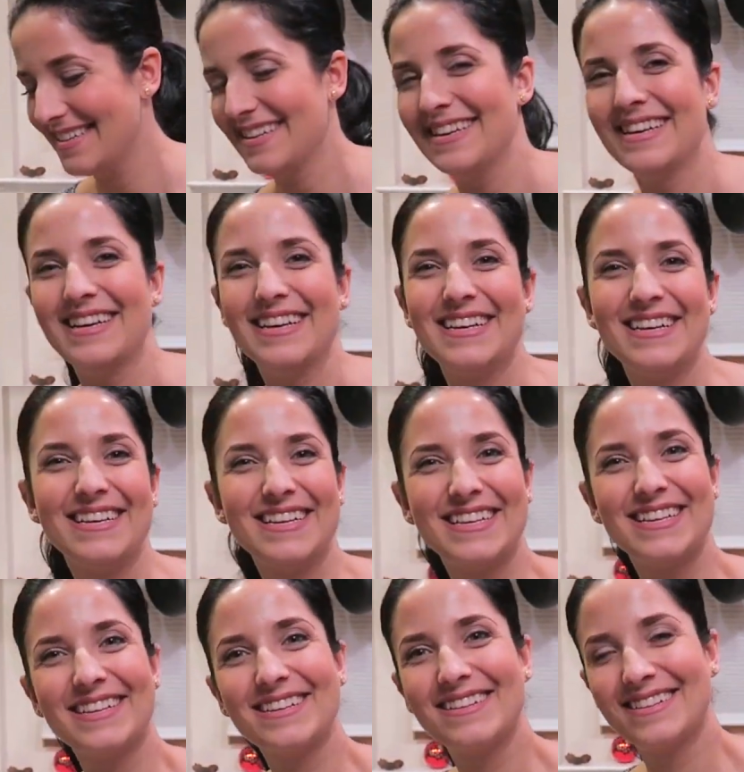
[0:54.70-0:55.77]
See that?
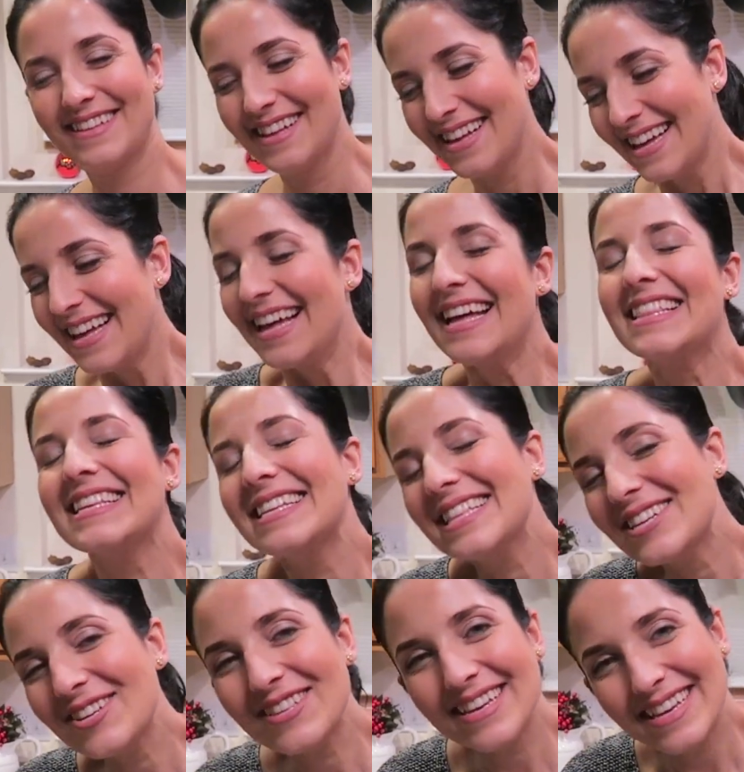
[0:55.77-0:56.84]
That's all I want for
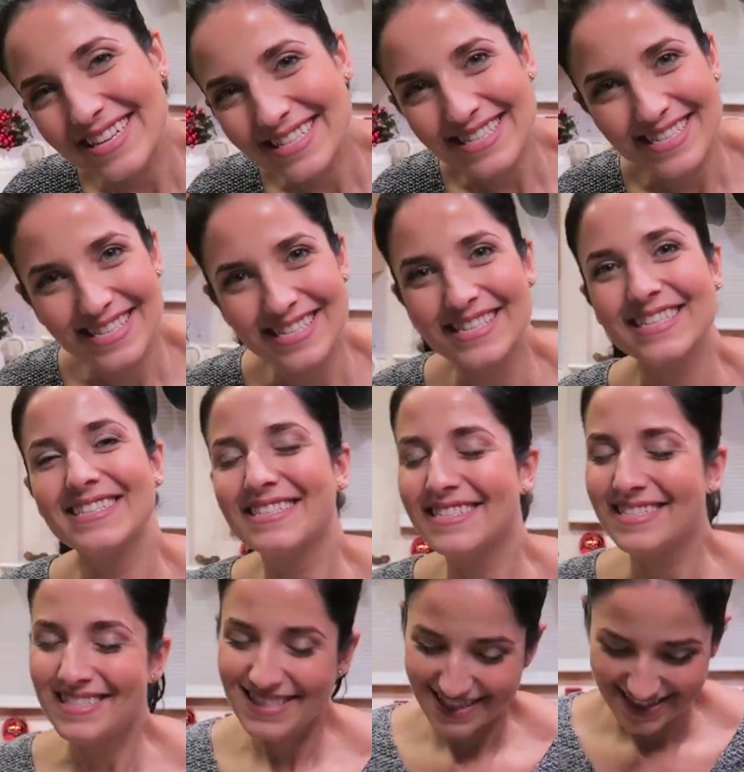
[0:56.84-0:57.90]
Christmas. A
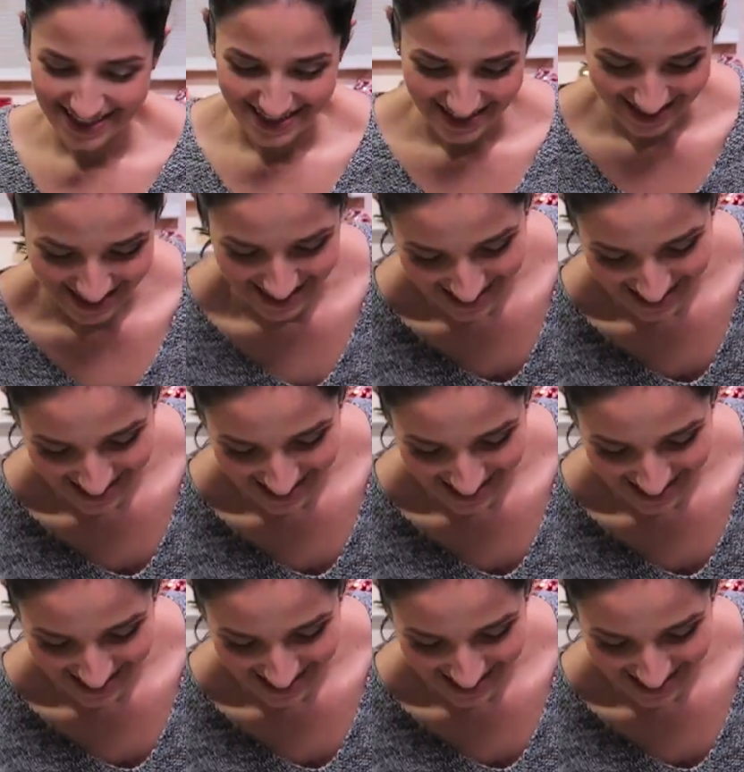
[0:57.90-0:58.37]
pair of slippers